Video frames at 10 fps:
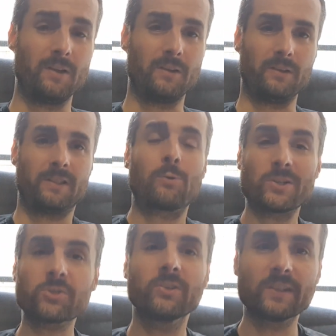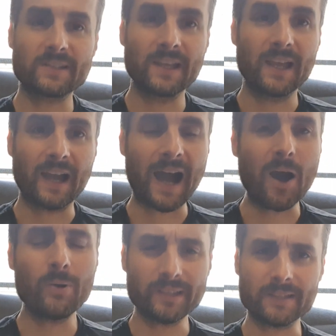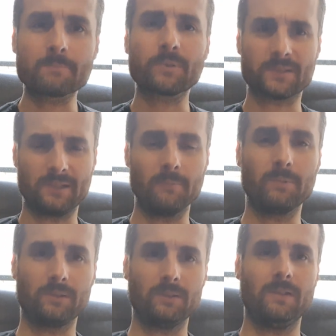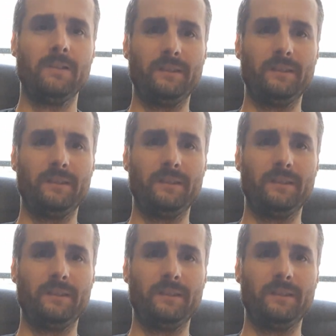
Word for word: and uh, the question is how it is possible